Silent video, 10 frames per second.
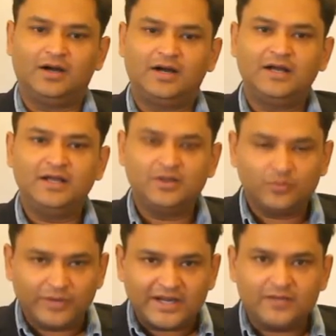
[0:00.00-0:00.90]

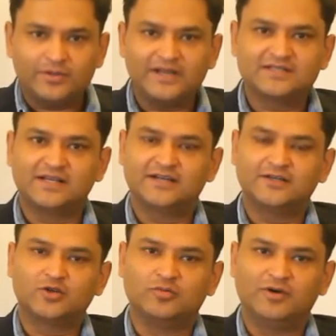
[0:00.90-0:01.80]
When I
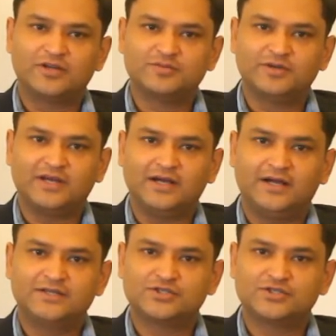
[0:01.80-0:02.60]
selected the Kumaon Regiment, I